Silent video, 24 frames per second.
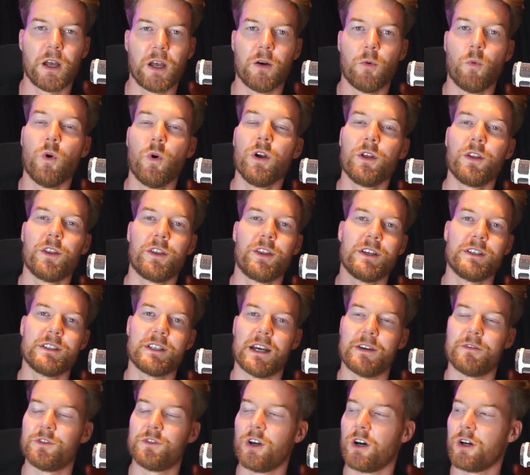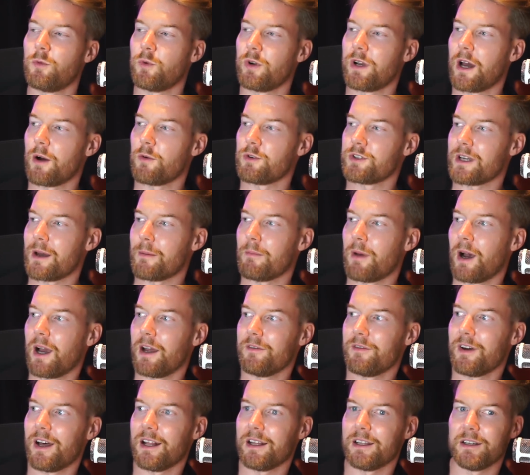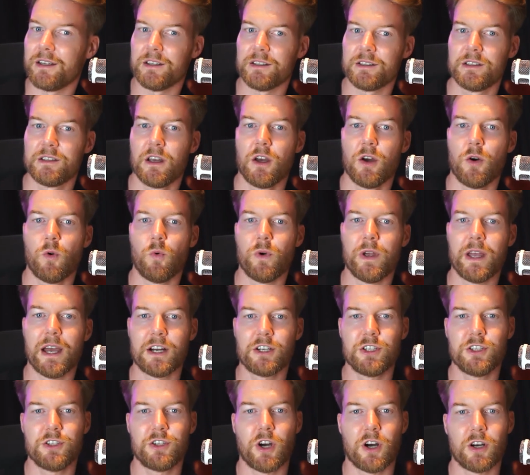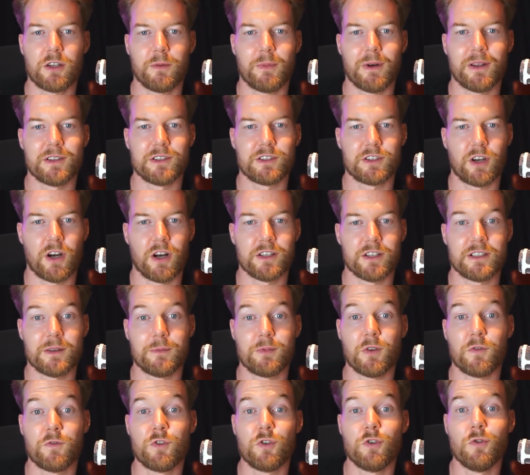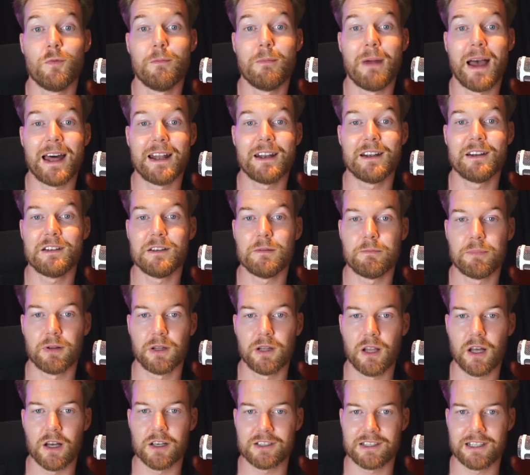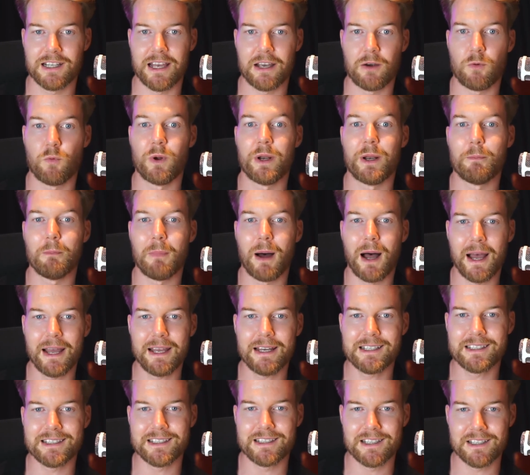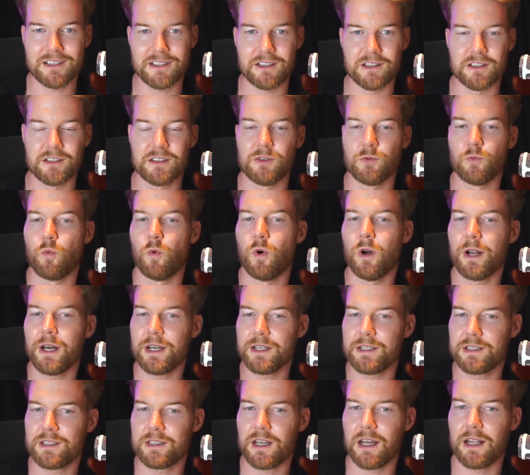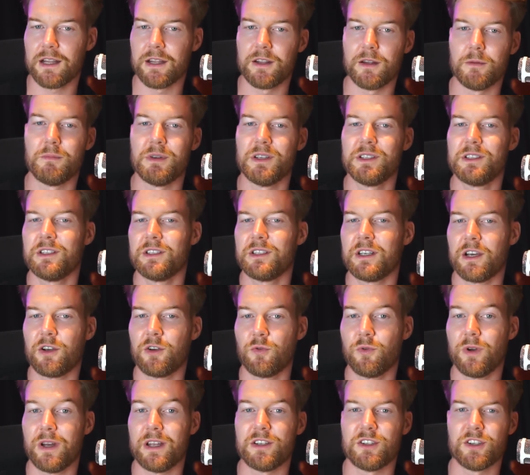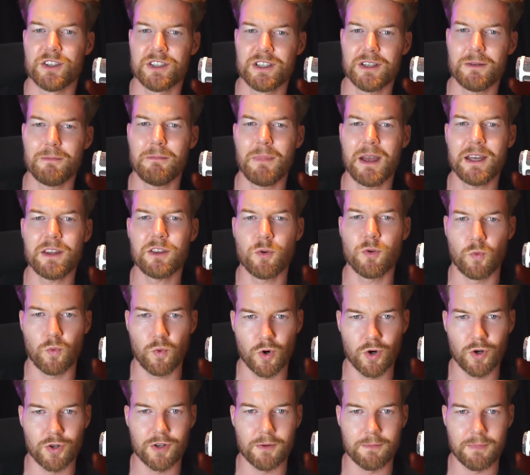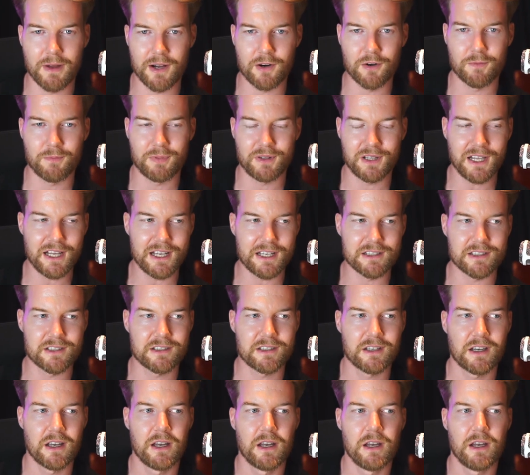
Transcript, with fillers: one of the things I've done when I was at Mindvalley is we actually talked about this concept of humanity plus. Like when my existence and what I sell and the business I create, does it make the world a better place?